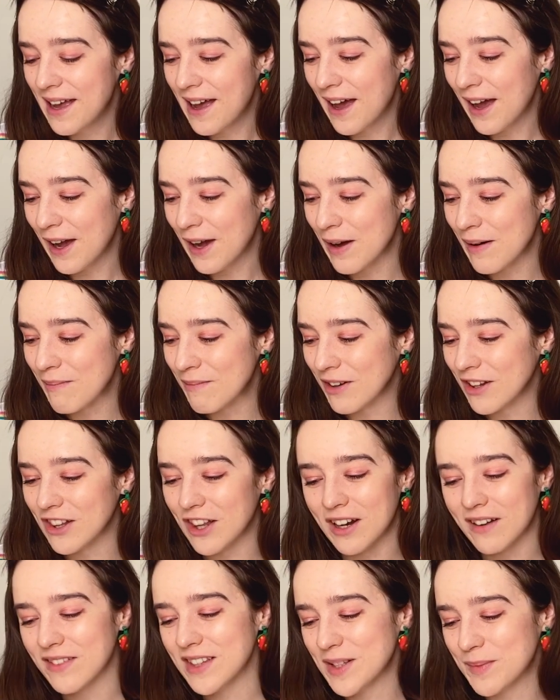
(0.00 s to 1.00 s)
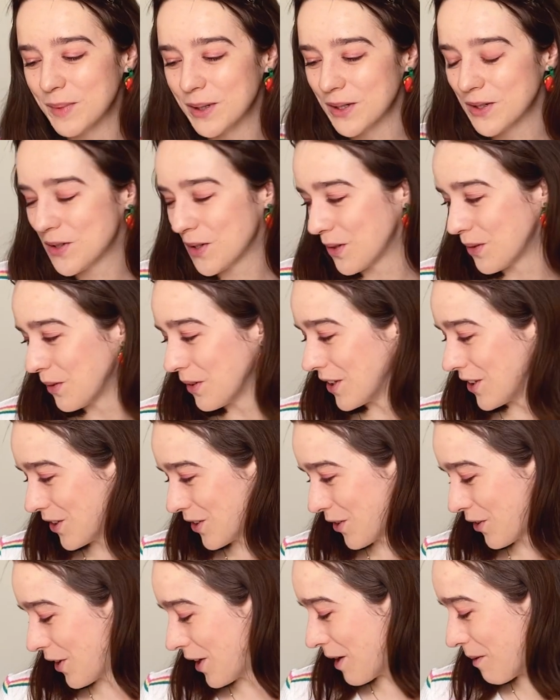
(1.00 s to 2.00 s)
A lot of these books just really
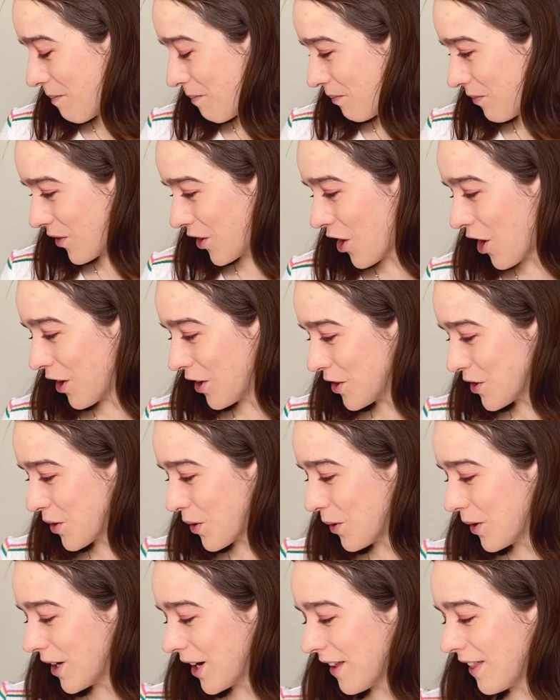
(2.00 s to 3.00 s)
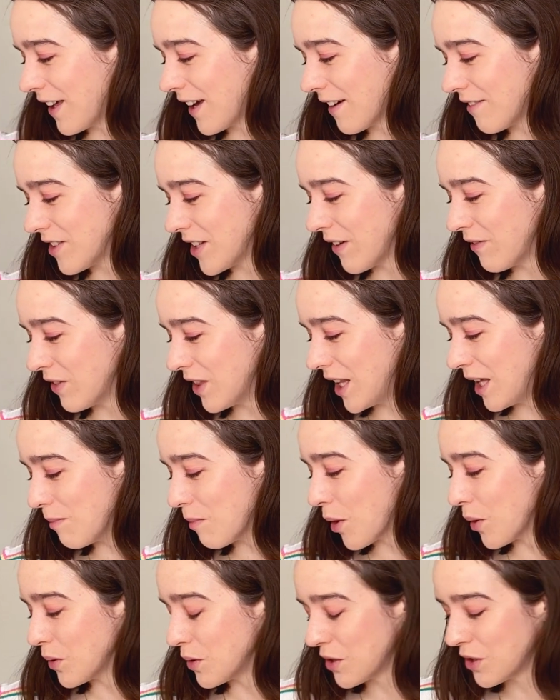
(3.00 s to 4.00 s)
scream cottagecore. I think I've saved the
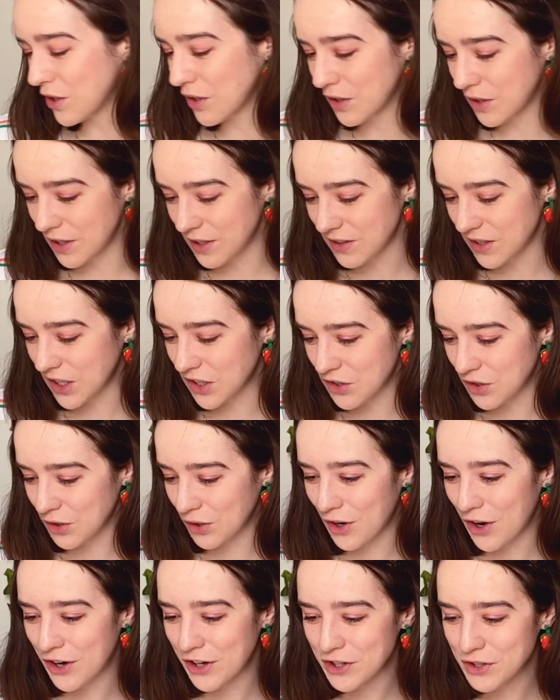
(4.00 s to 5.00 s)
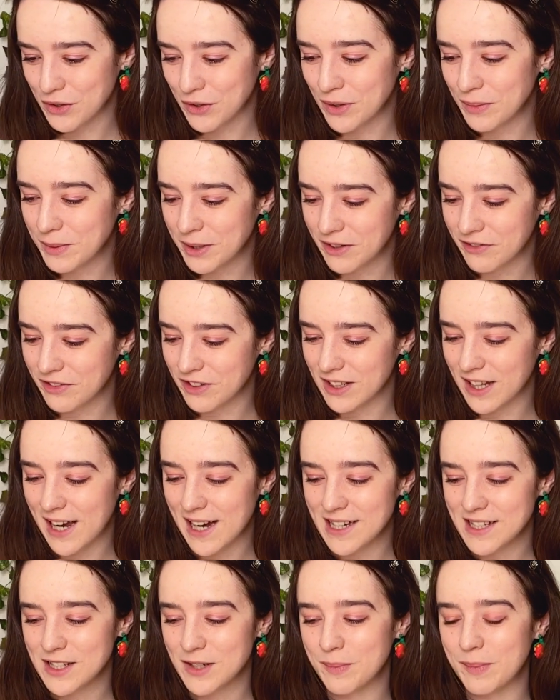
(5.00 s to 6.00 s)
most essential cottagecore book for
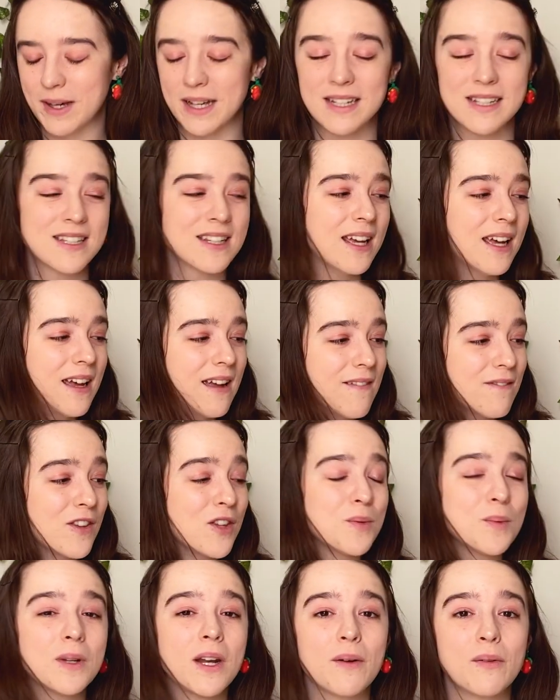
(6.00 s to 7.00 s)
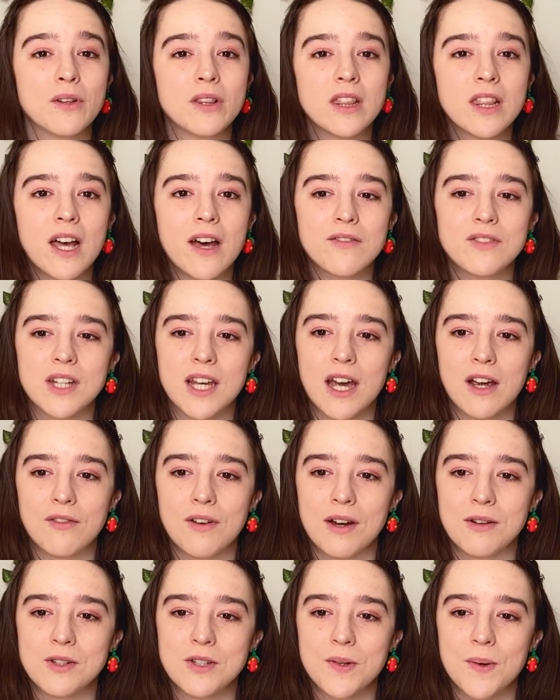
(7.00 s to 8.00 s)
last, but this one I would love to get
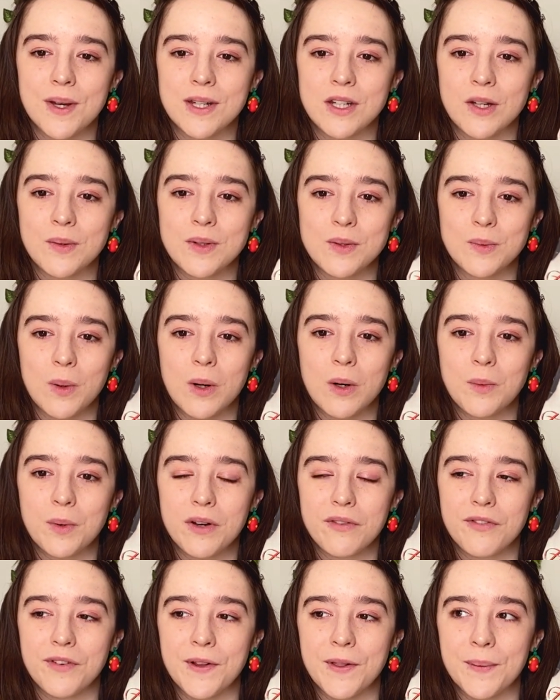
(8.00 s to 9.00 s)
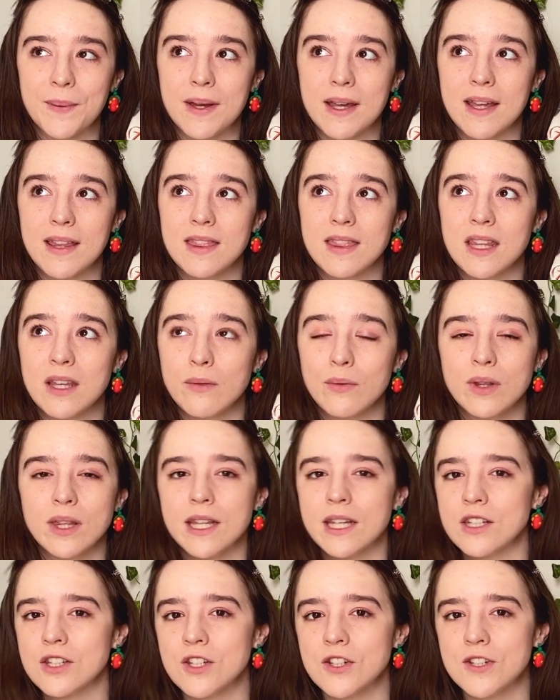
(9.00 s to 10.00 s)
around to. I know as well we're following the
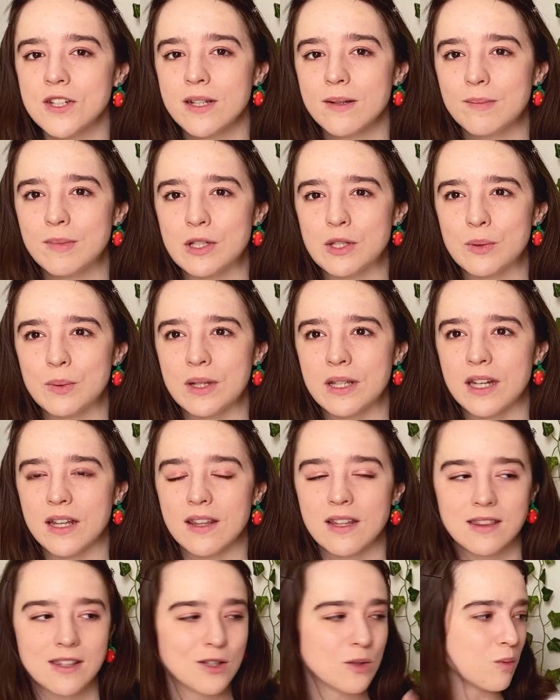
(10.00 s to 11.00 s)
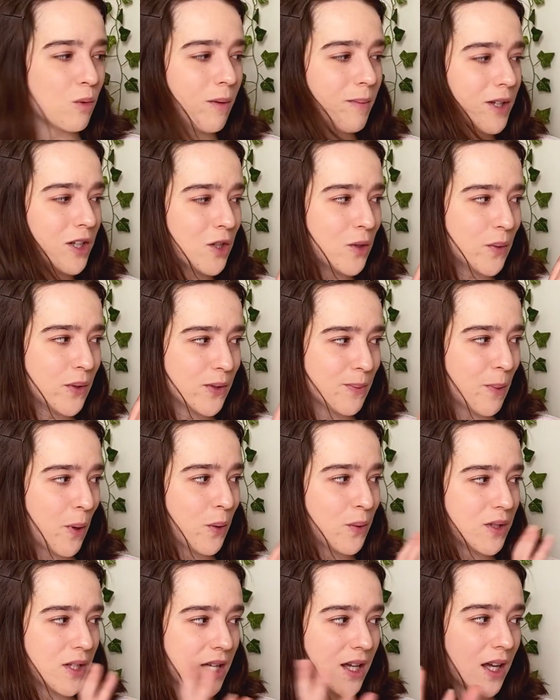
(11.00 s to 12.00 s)
relationship between, I think, this woman who is
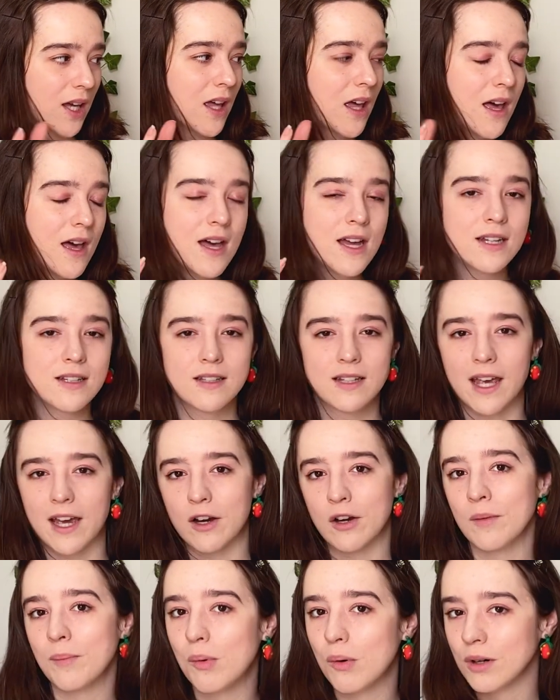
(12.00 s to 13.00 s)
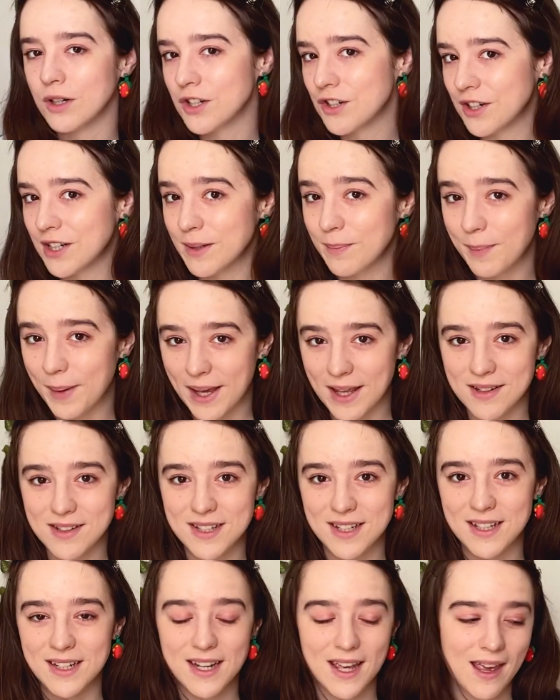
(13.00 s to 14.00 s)
posing to get her portrait
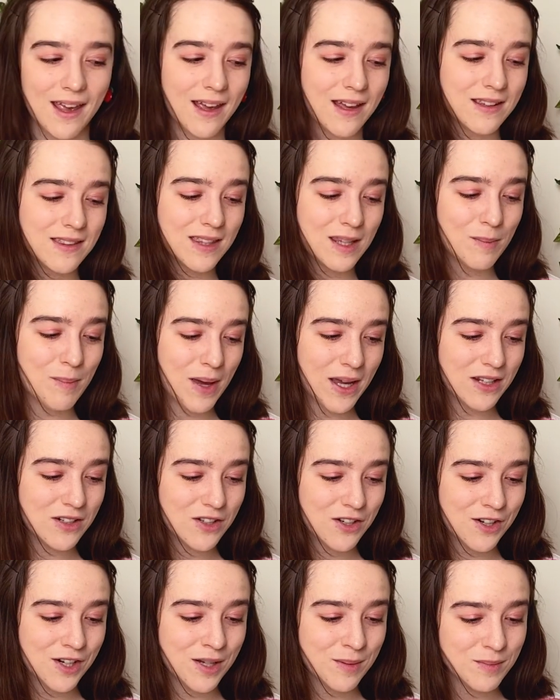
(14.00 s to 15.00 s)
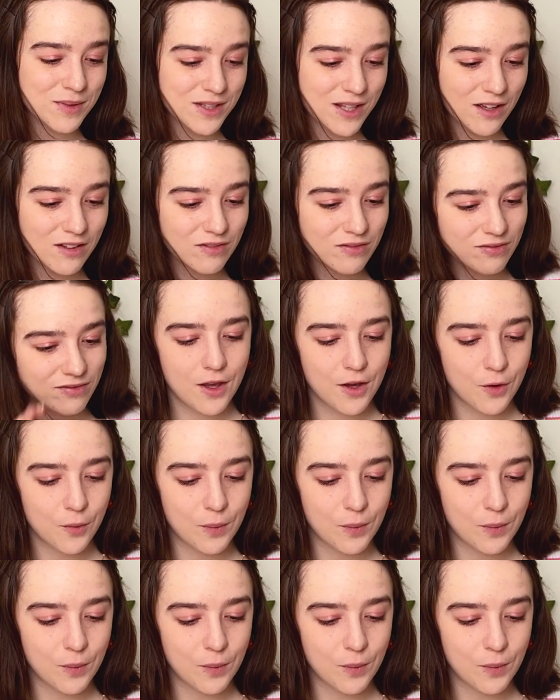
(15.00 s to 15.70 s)
painted and the painter himself.